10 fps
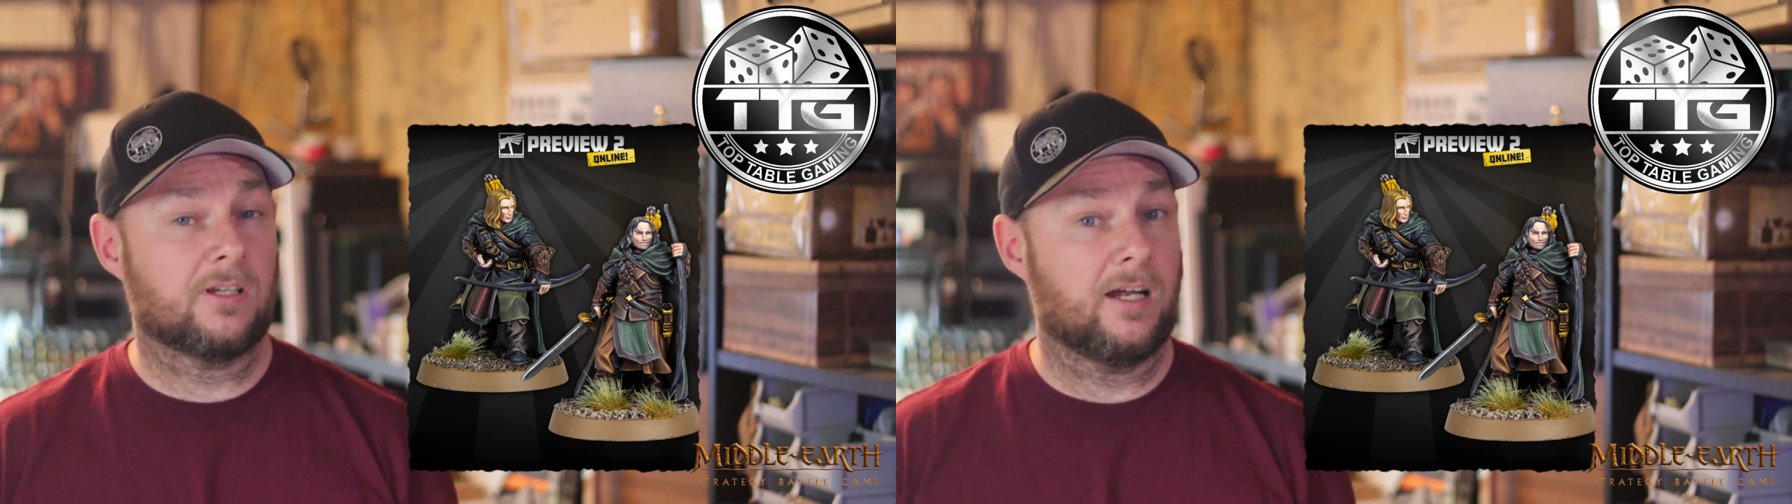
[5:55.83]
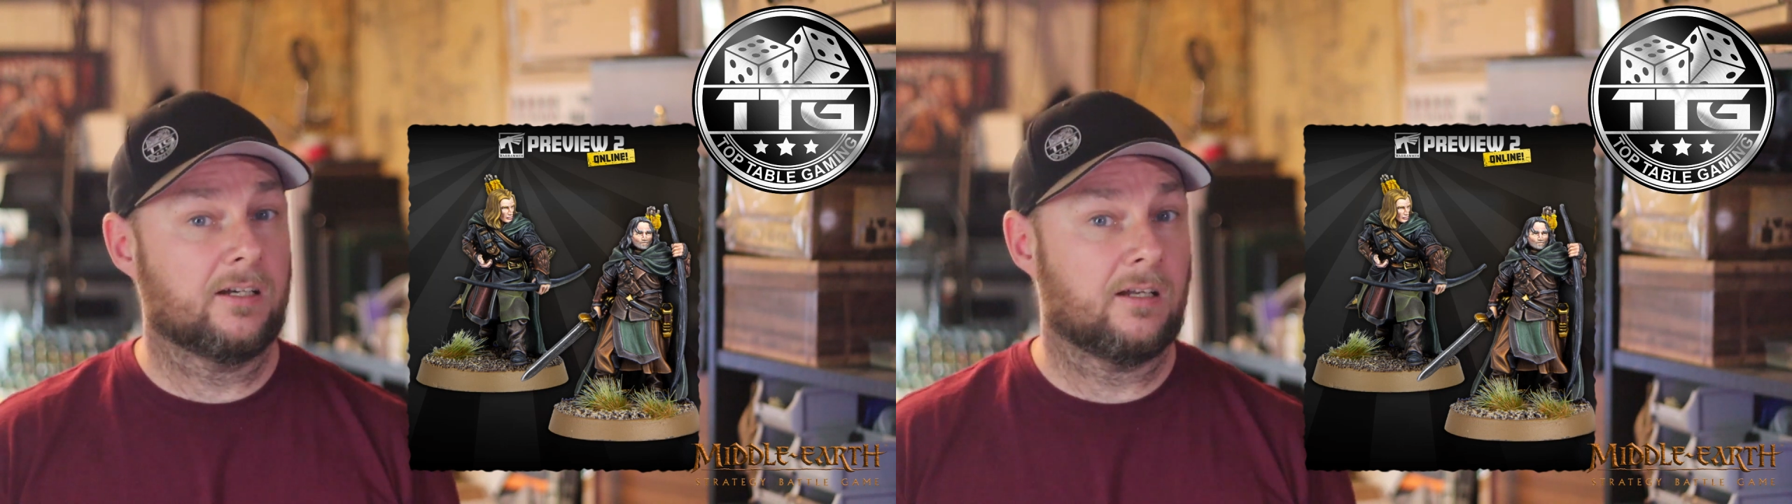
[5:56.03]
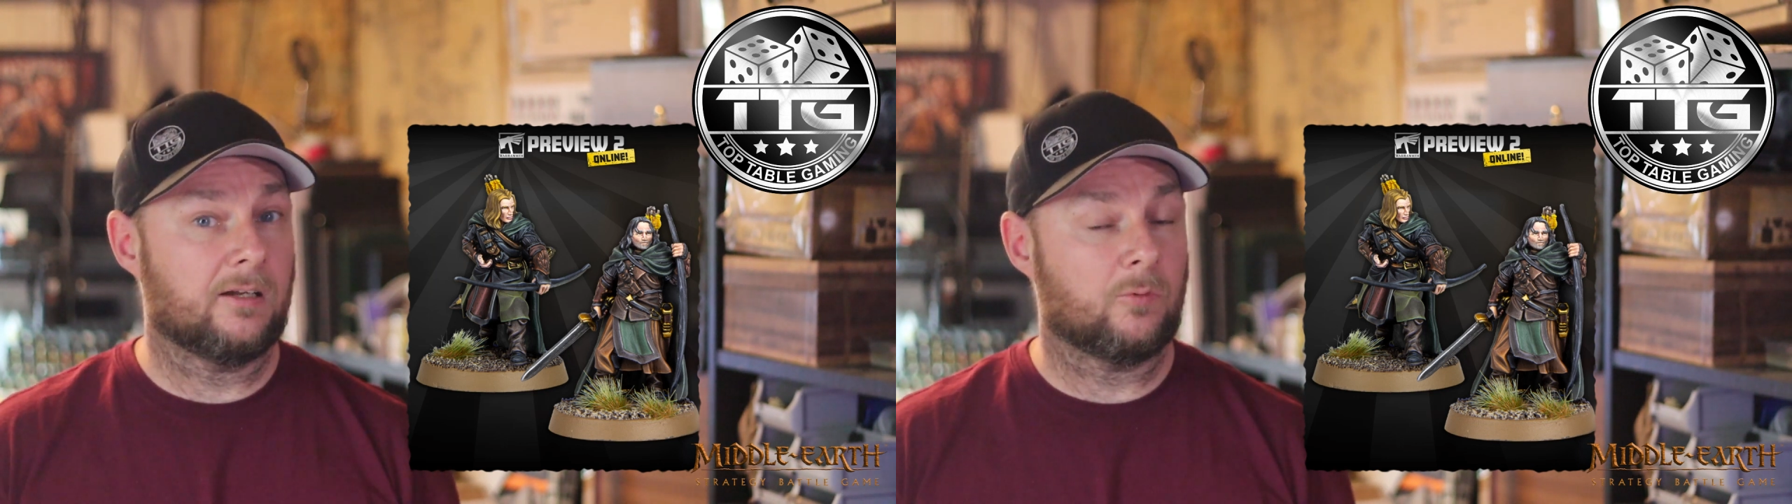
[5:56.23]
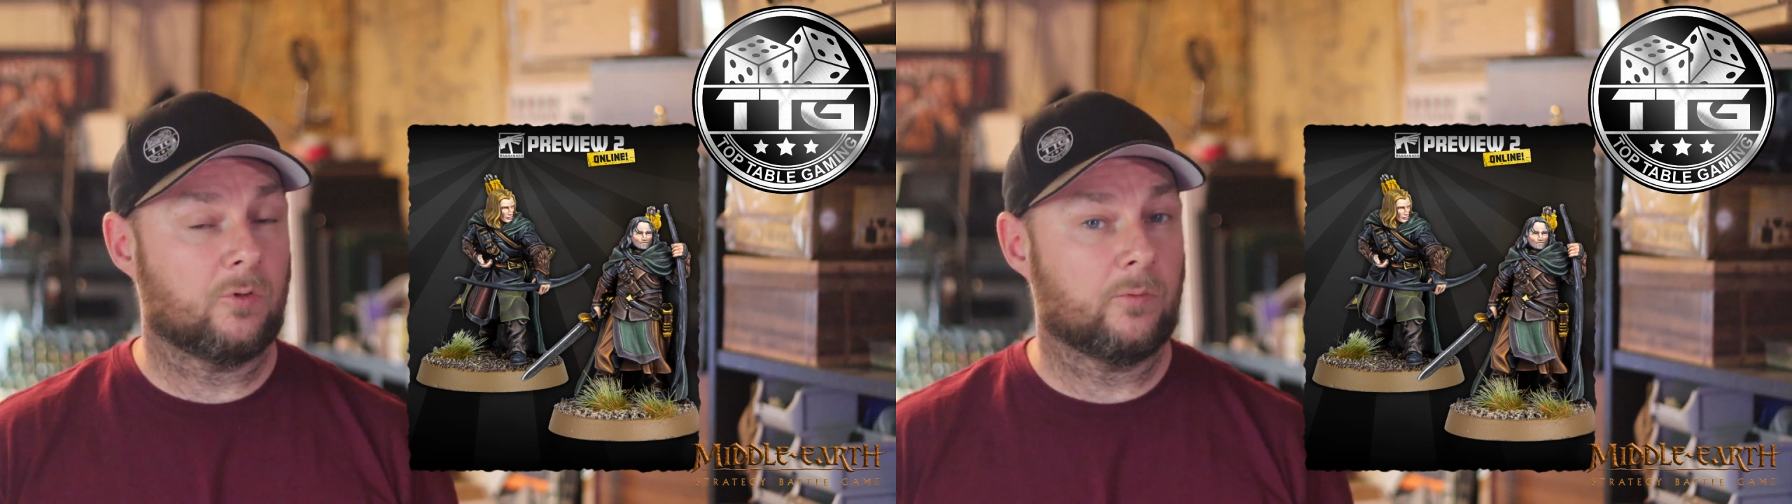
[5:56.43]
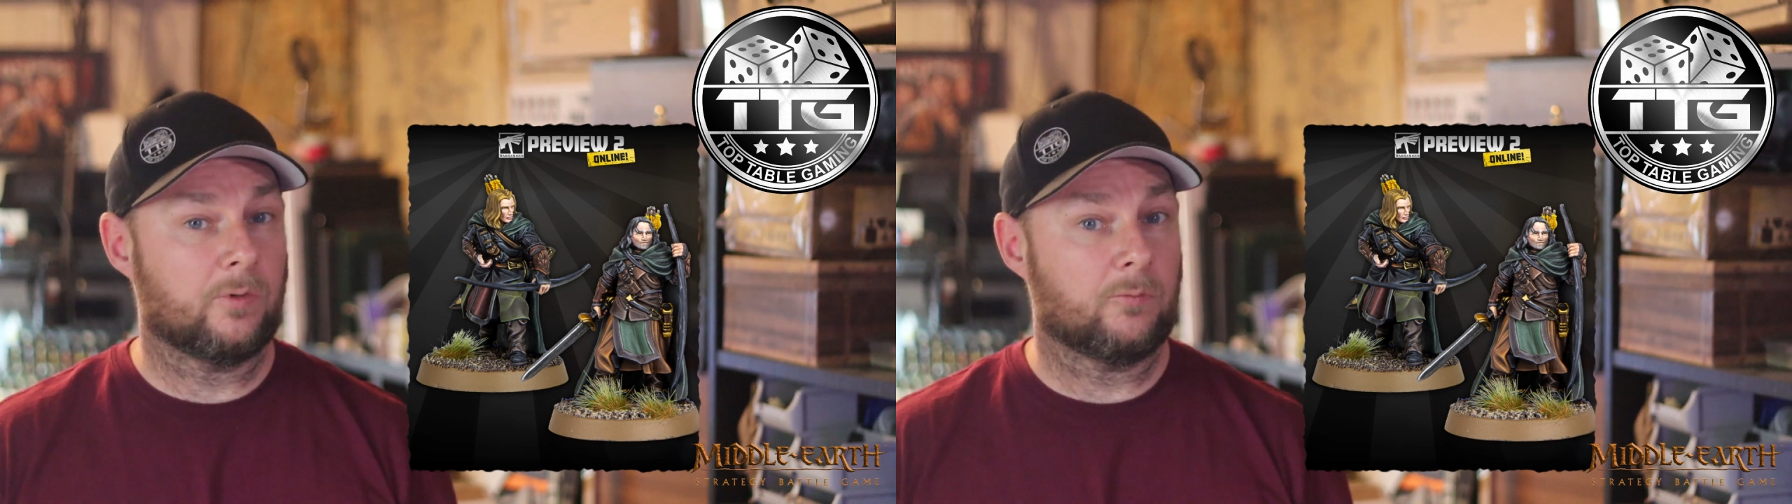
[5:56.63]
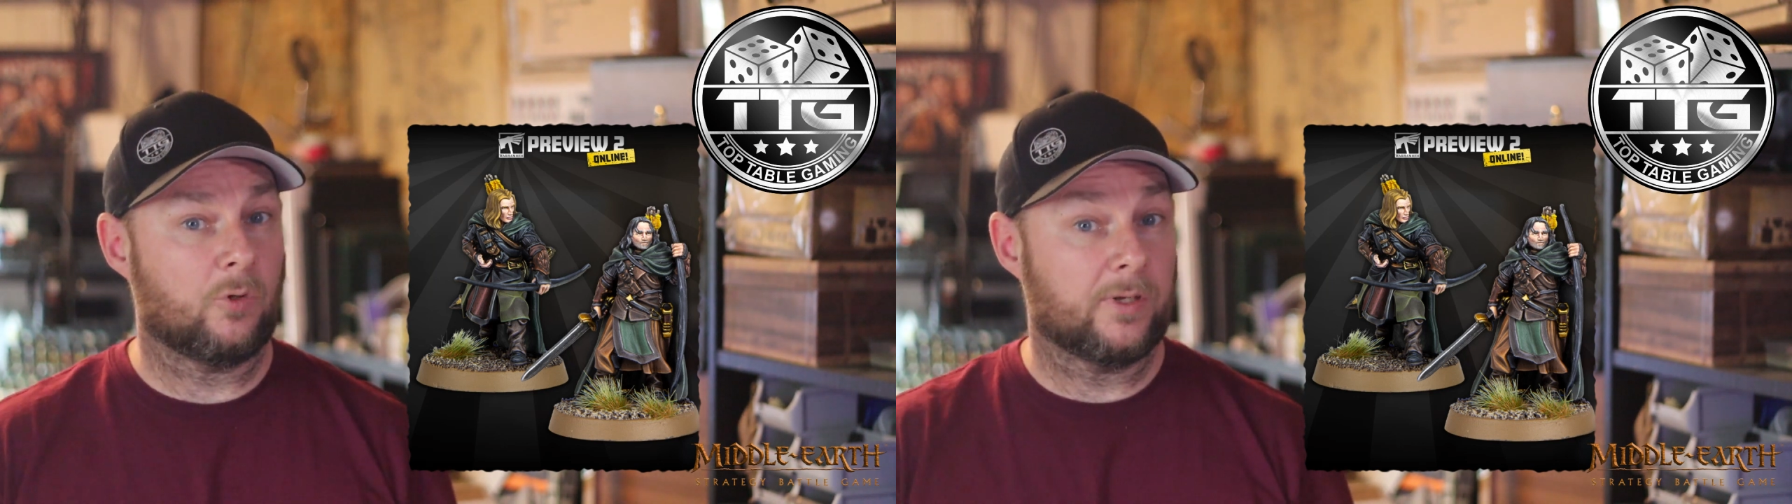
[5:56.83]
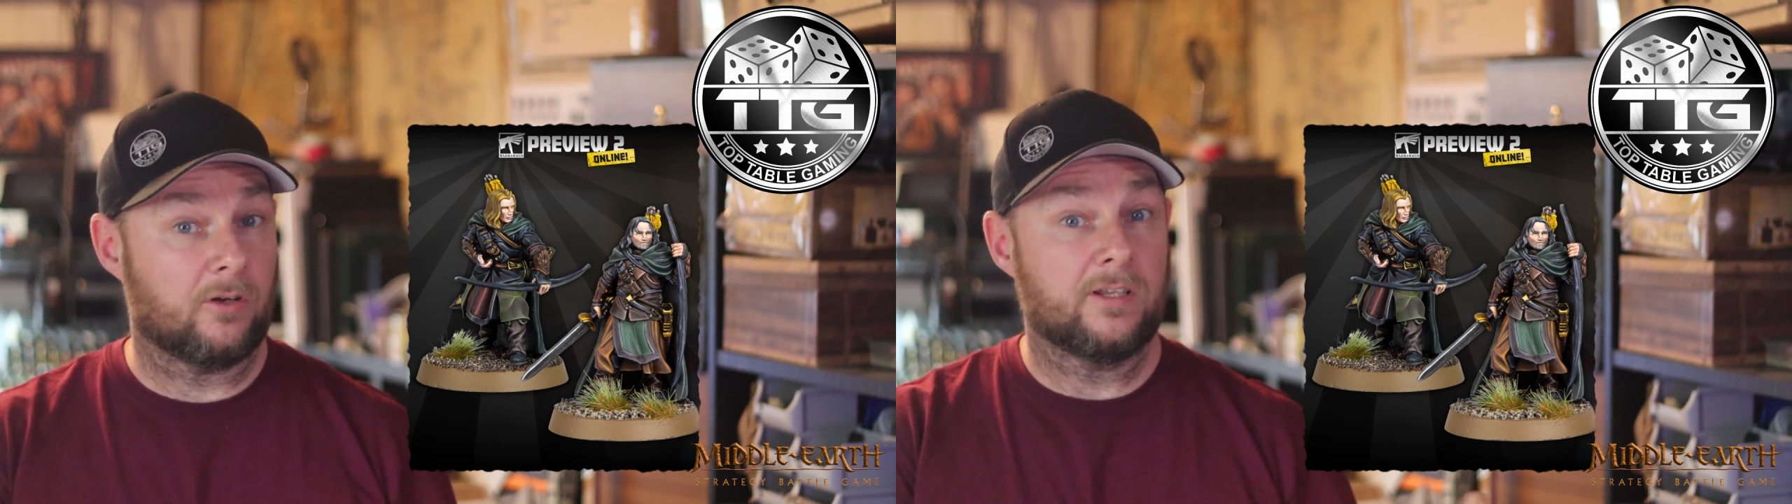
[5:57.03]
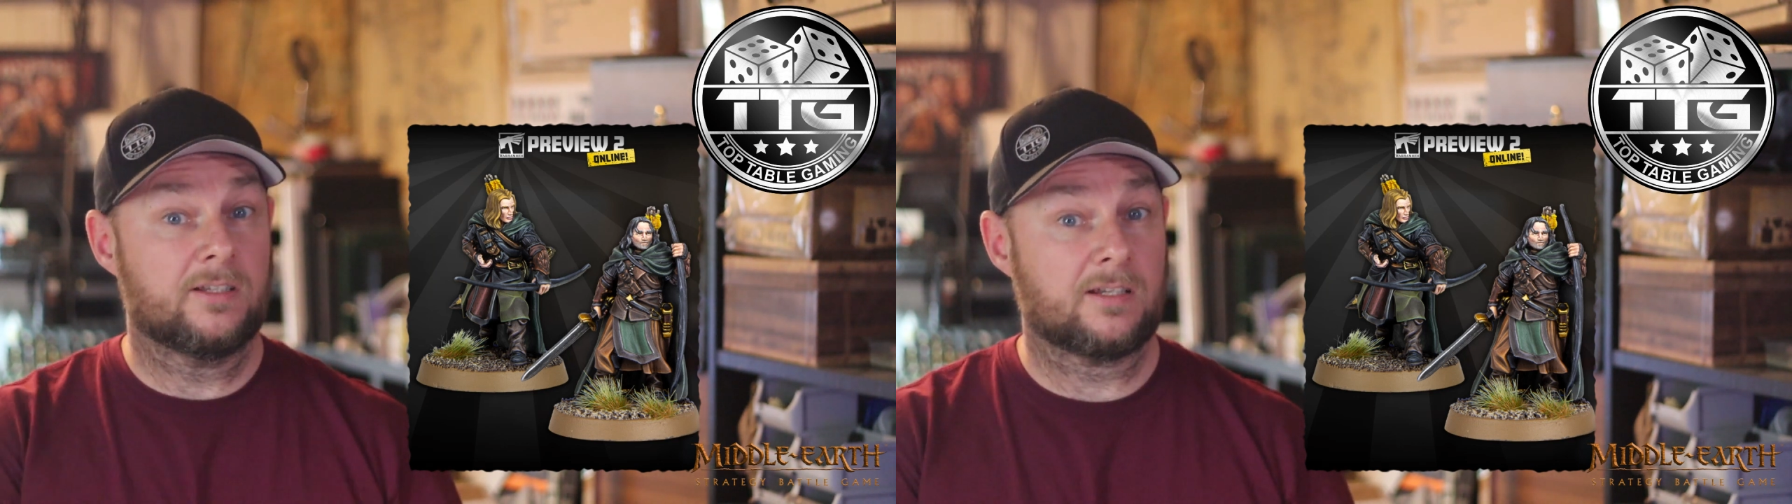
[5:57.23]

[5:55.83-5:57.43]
kind of like what we got in